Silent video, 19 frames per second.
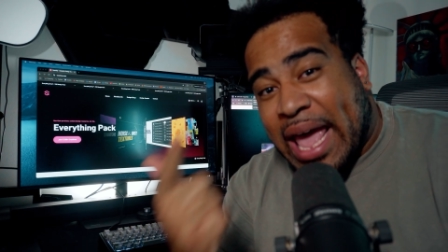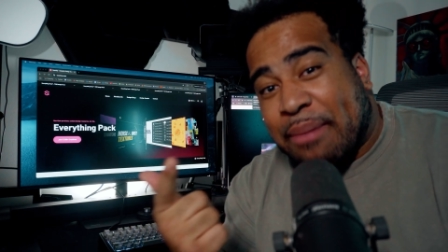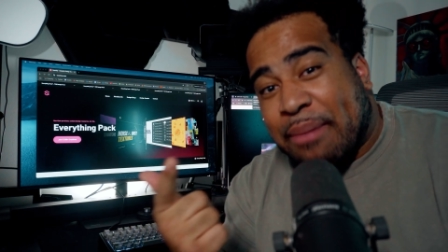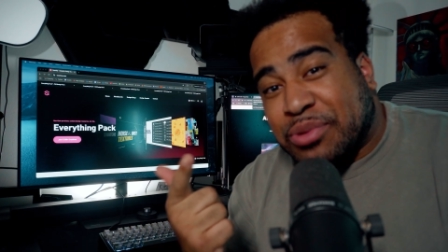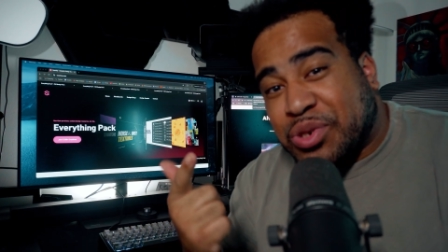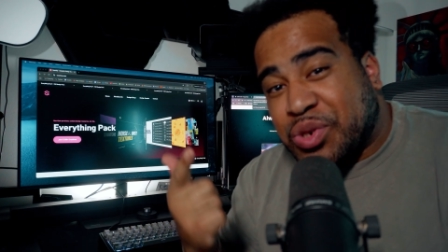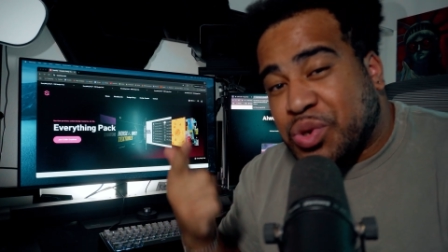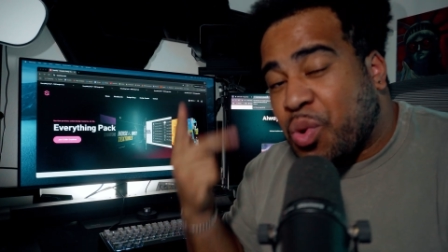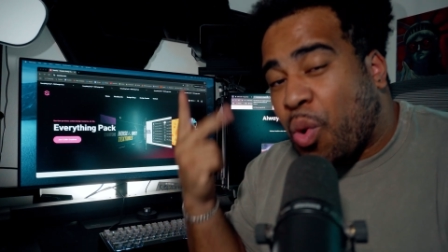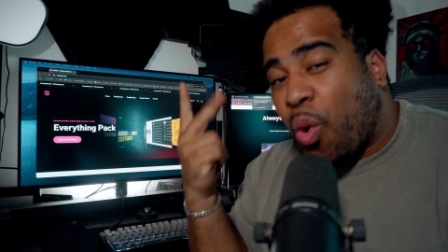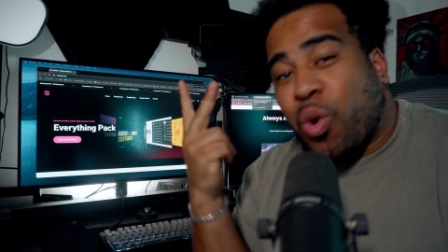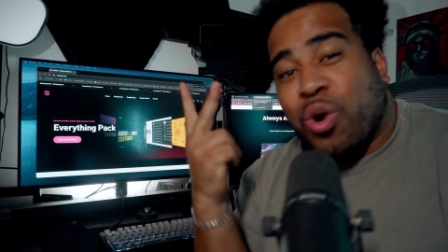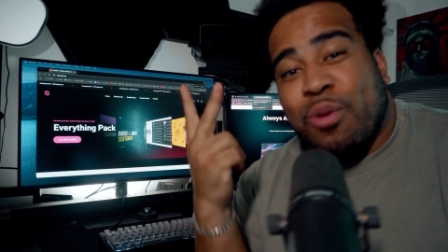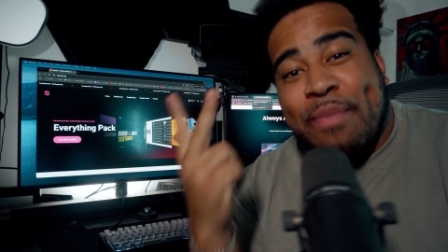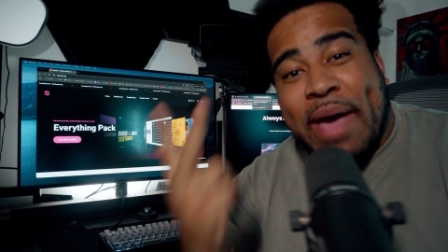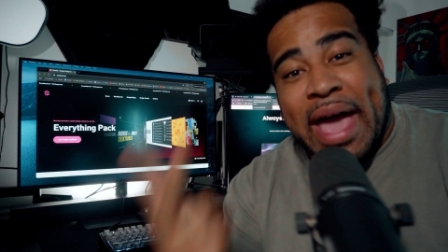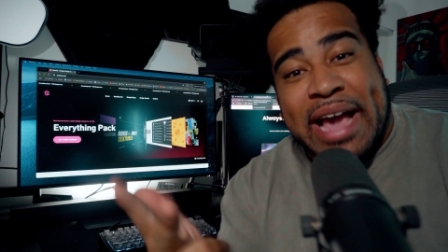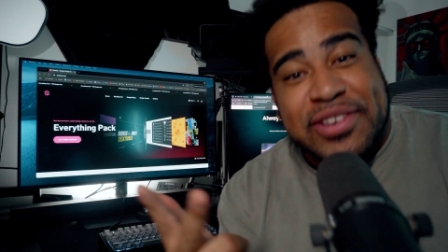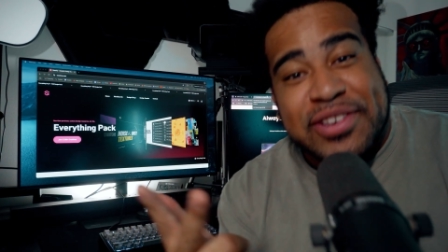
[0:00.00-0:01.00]
M2,
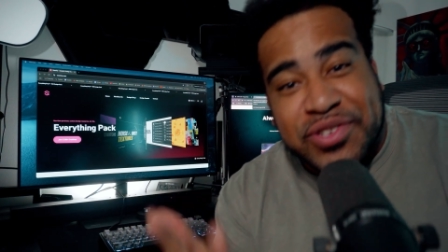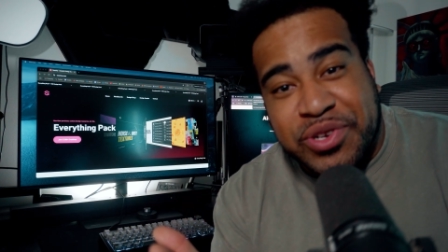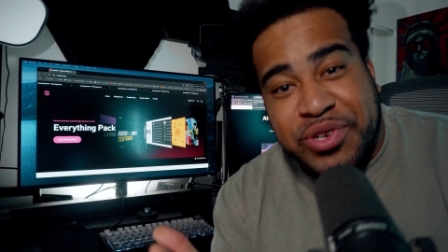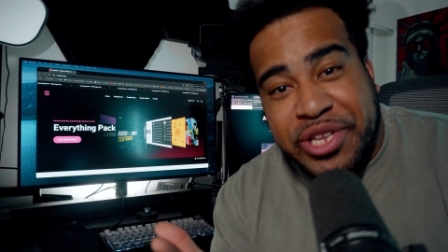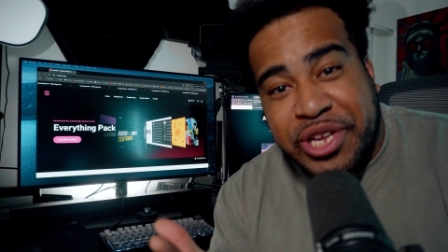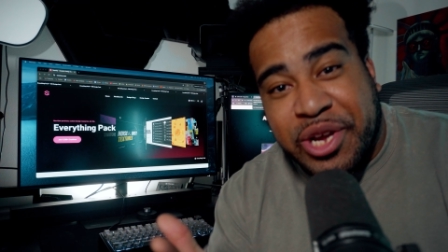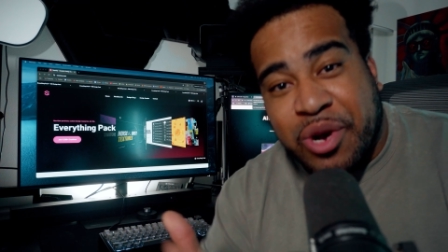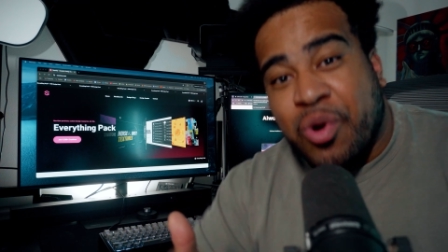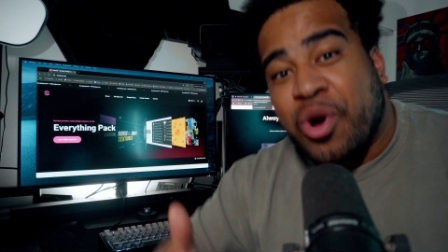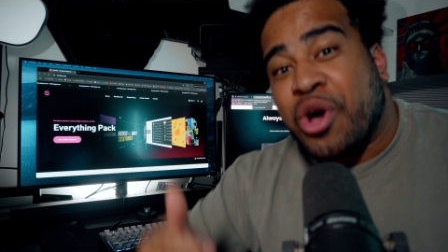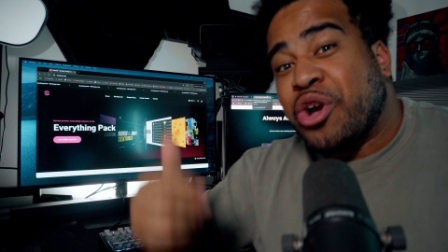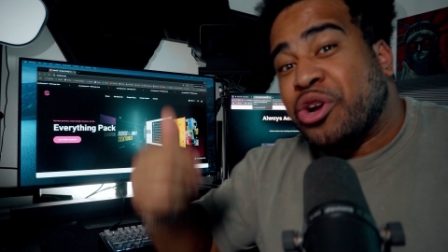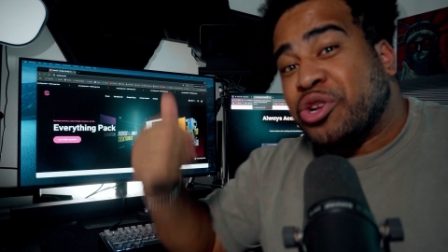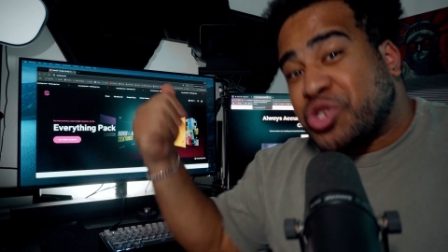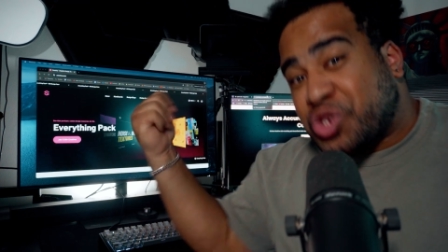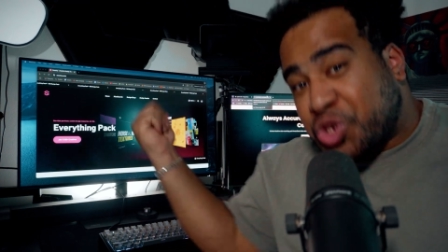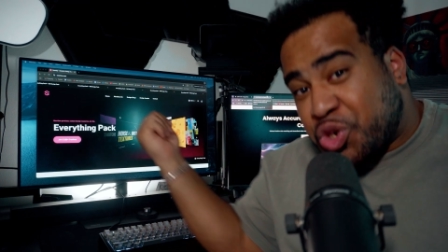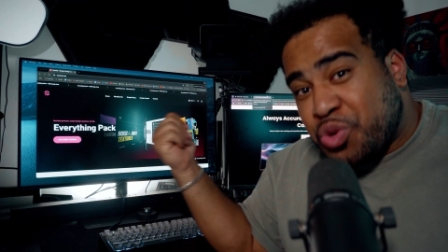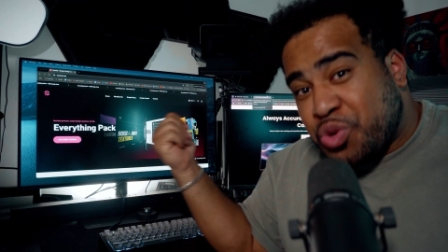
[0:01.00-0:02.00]
or Mac Studio
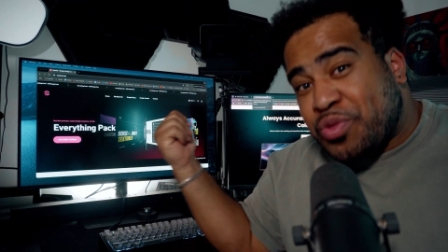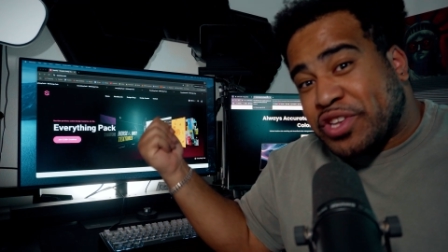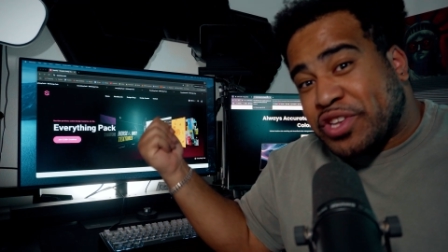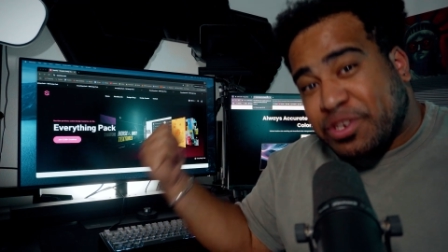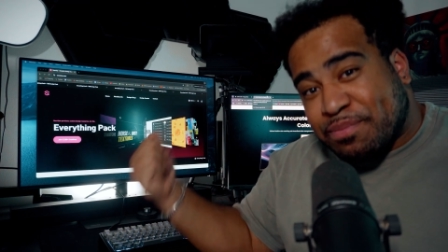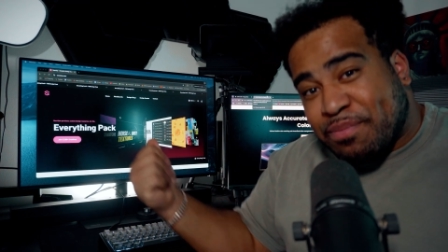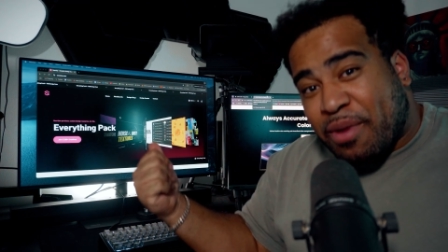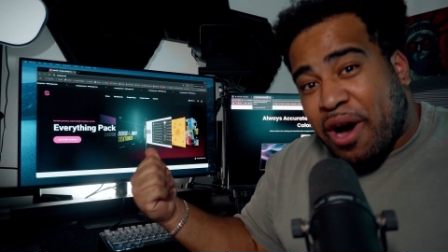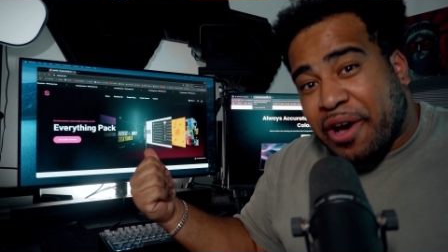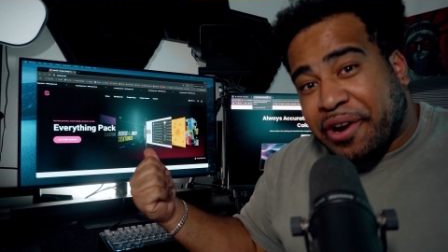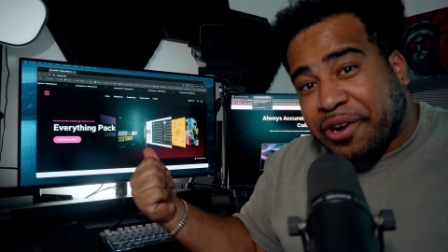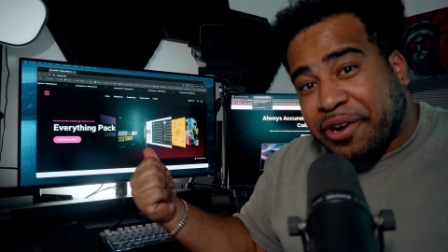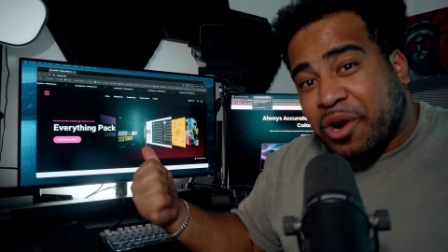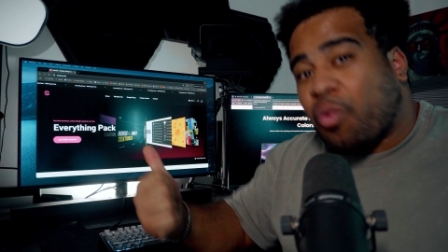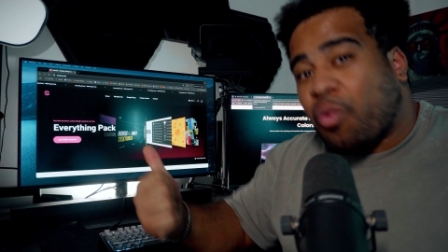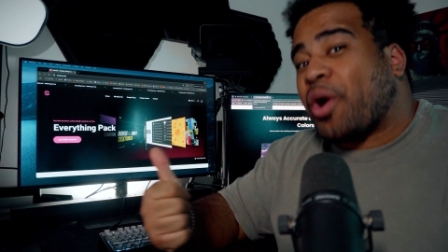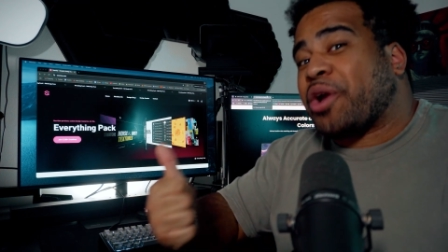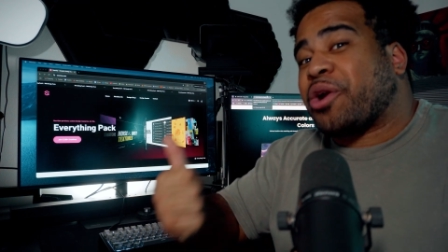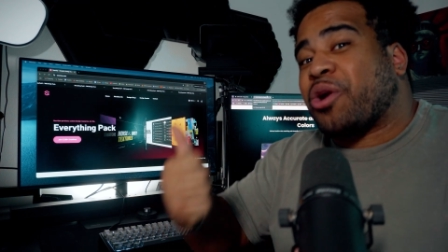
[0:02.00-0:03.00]
to this
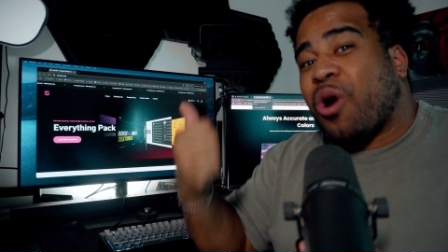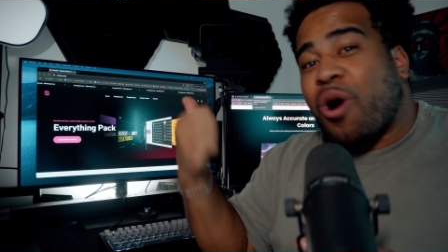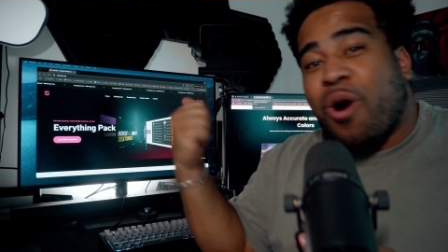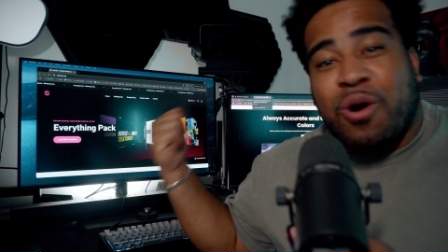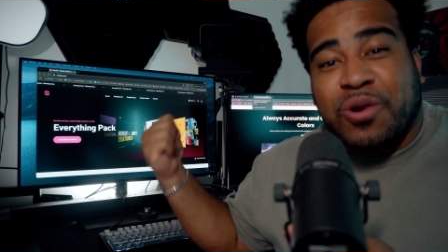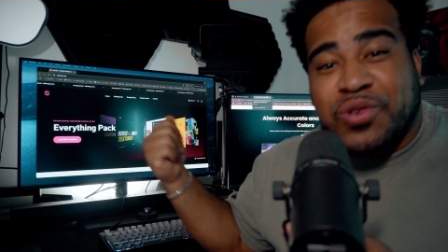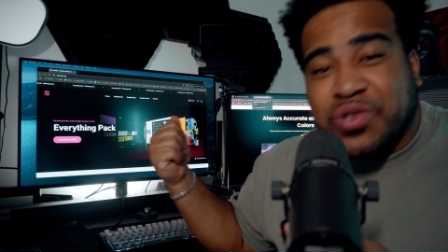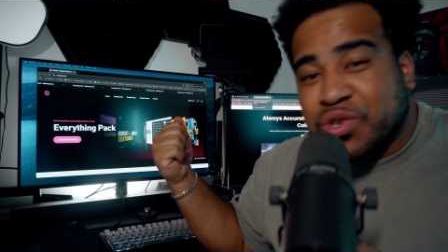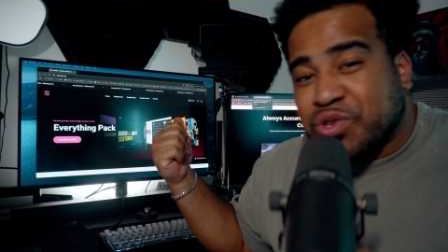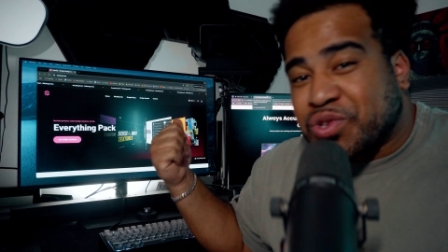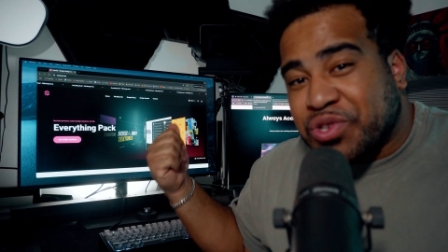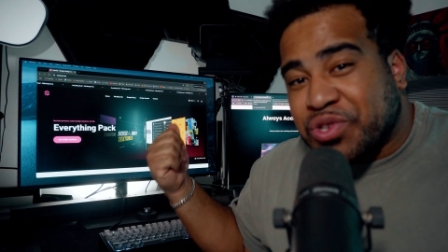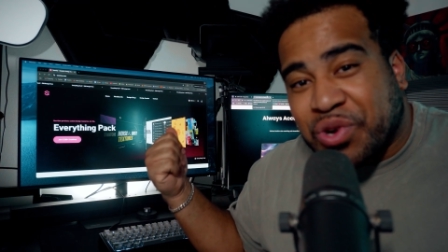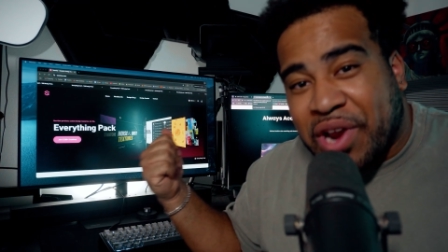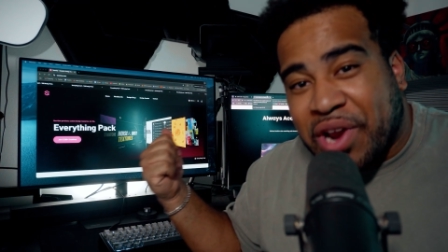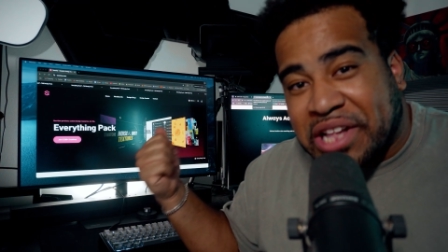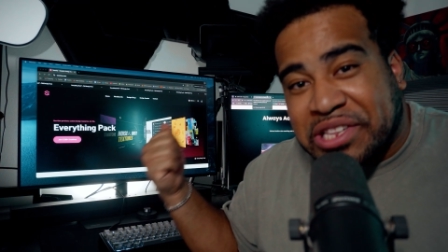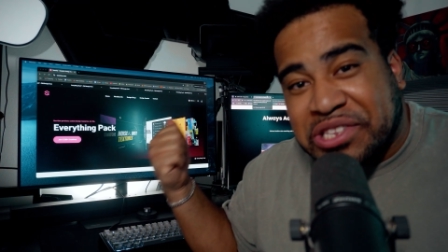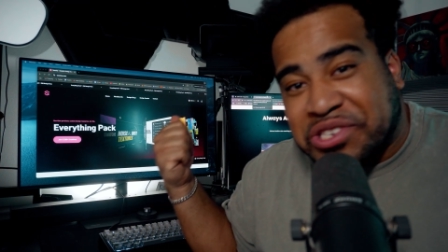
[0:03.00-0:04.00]
monitor while you're also
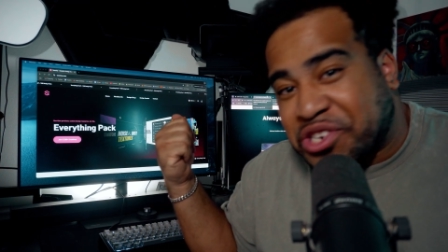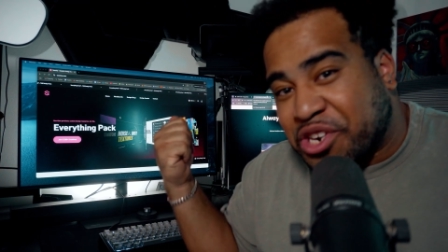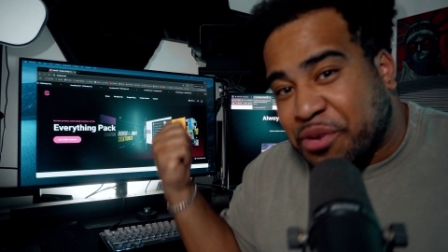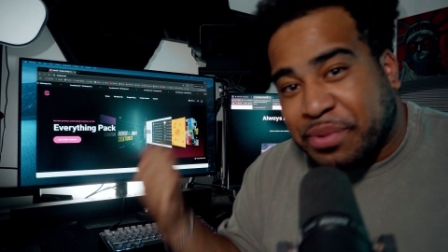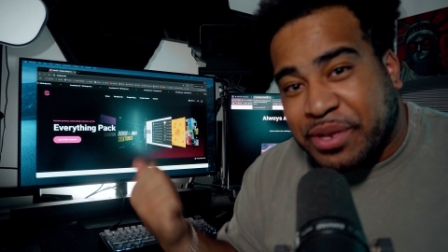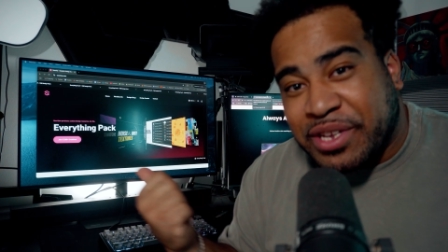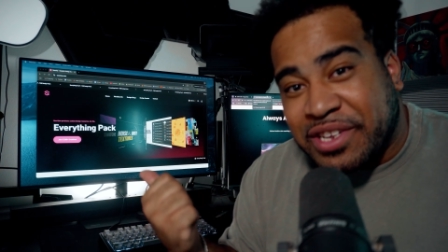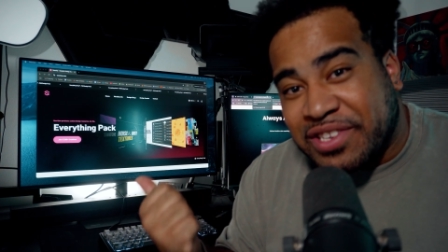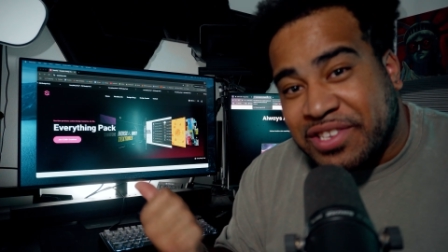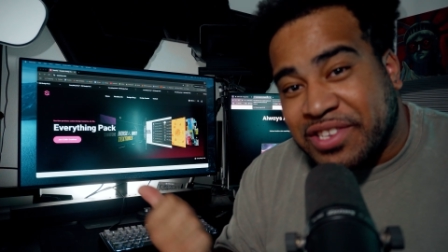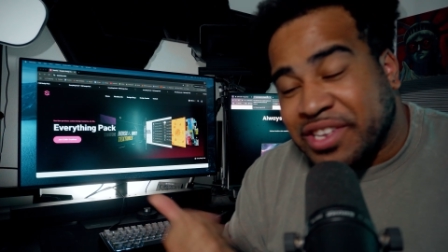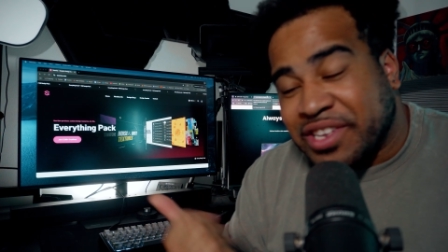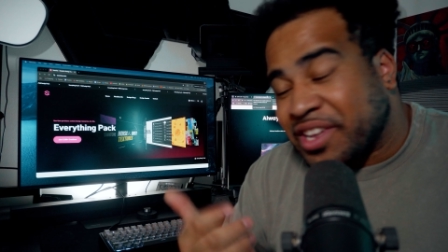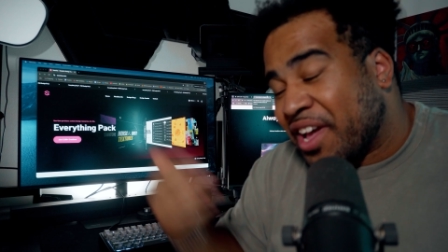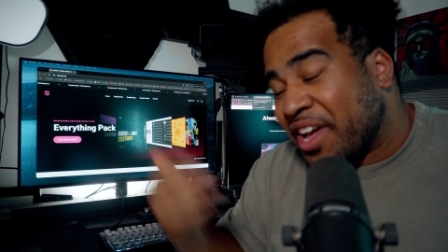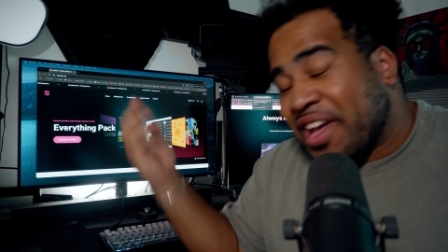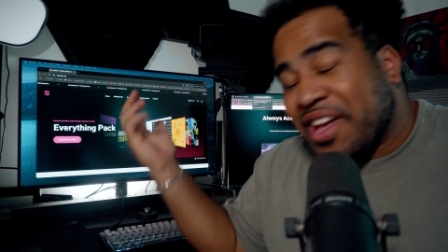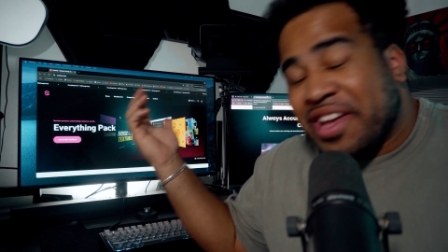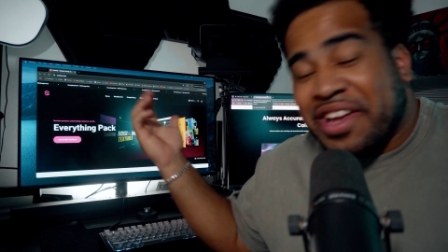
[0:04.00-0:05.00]
still connected to your PC